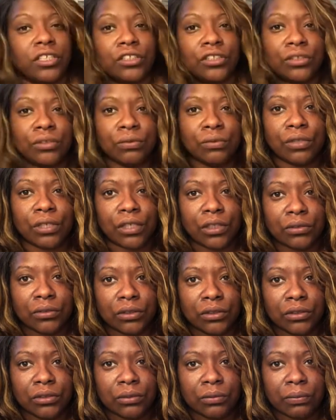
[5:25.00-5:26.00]
it too close
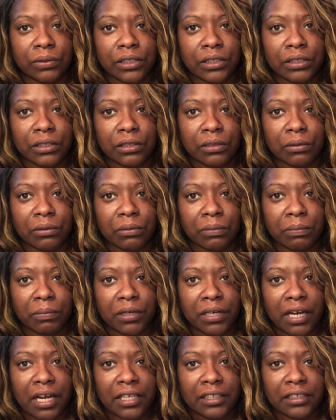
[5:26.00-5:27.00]
to the window,
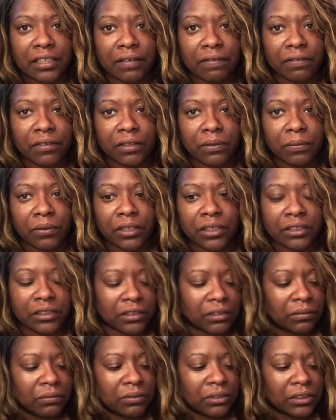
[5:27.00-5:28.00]
but I definitely want it
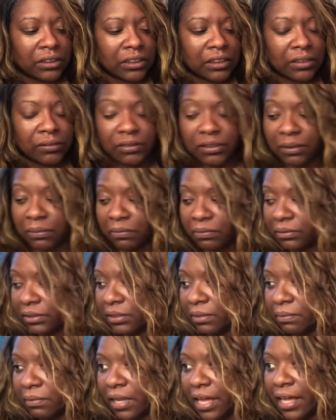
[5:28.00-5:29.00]
to receive
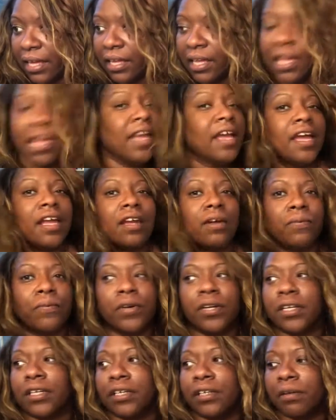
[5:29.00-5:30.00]
some light, and I
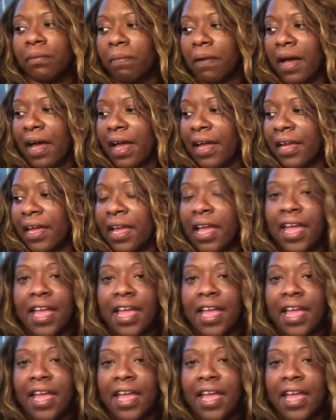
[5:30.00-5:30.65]
want it nearby.